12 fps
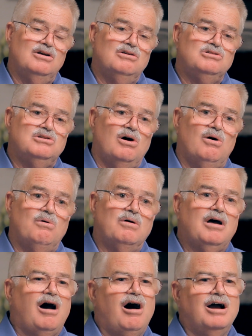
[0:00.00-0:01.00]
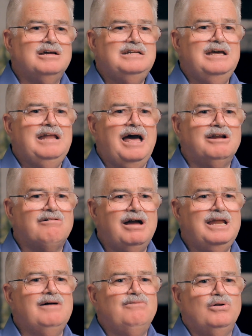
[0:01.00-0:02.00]
So Augustine had
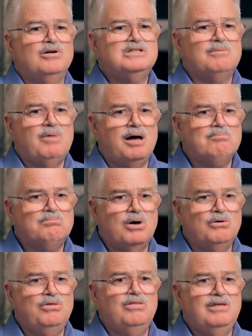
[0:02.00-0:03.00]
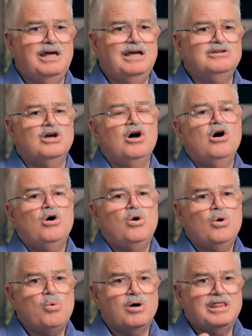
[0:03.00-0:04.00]
great influence upon both of these,
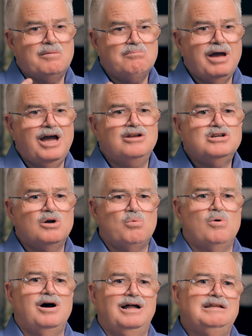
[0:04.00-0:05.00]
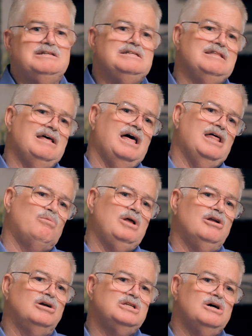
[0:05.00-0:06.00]
who were the major ones that we
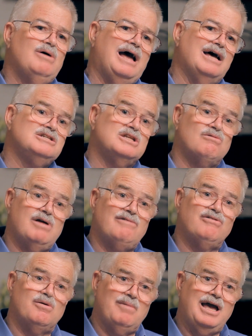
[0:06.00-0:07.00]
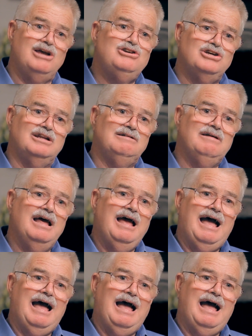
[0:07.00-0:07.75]
look to as the Reformation,